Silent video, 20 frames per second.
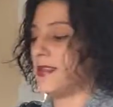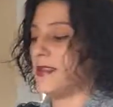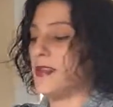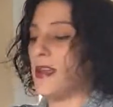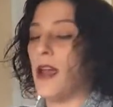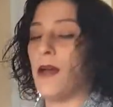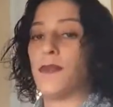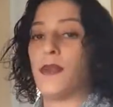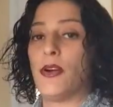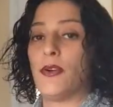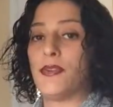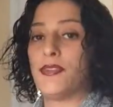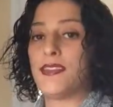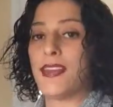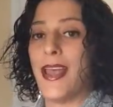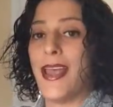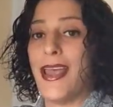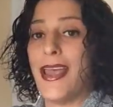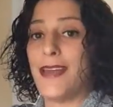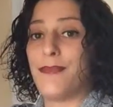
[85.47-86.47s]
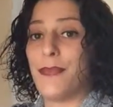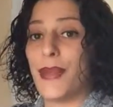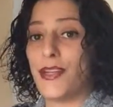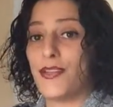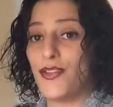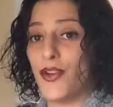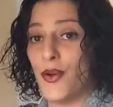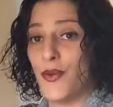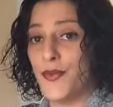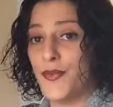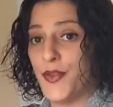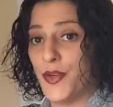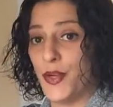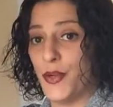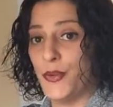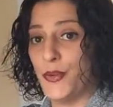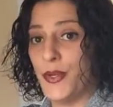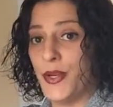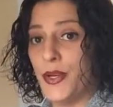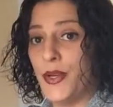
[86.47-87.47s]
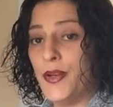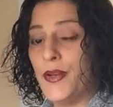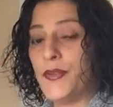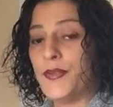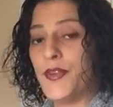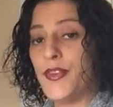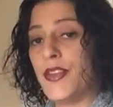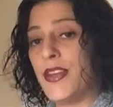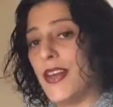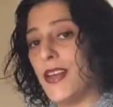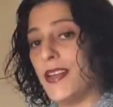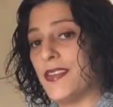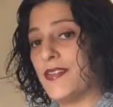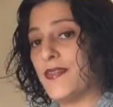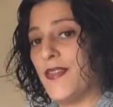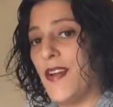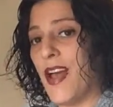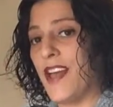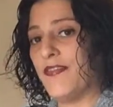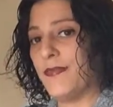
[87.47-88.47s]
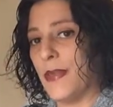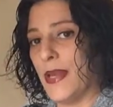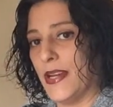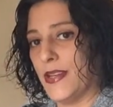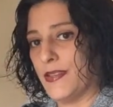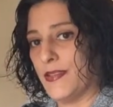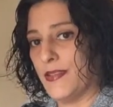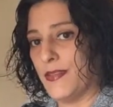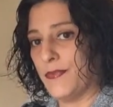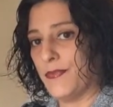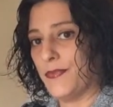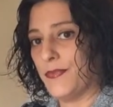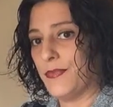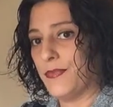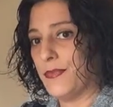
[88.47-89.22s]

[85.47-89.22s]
then I'm going to add my tofu for the next five minutes.